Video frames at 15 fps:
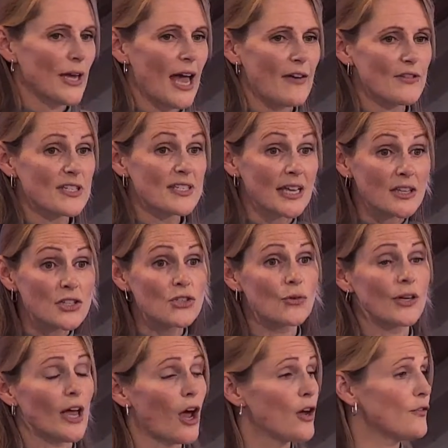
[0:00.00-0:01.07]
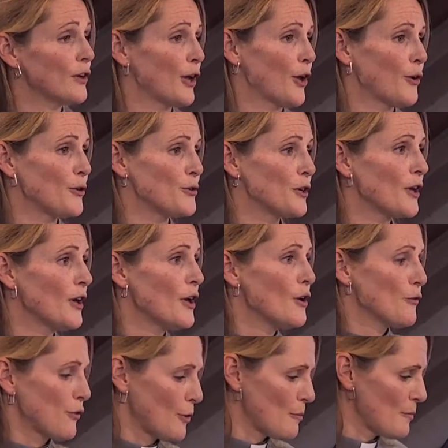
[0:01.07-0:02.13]
We have a sensory overload
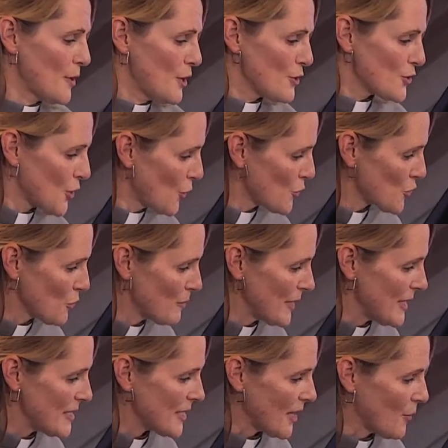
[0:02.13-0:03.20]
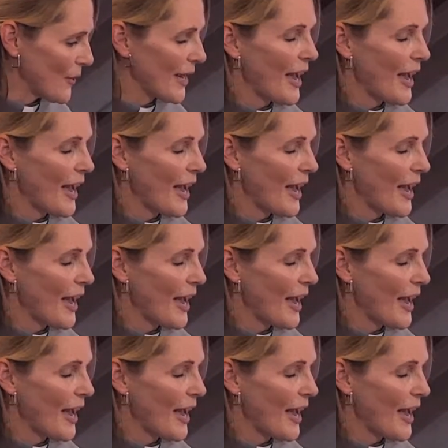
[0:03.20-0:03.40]
from social media.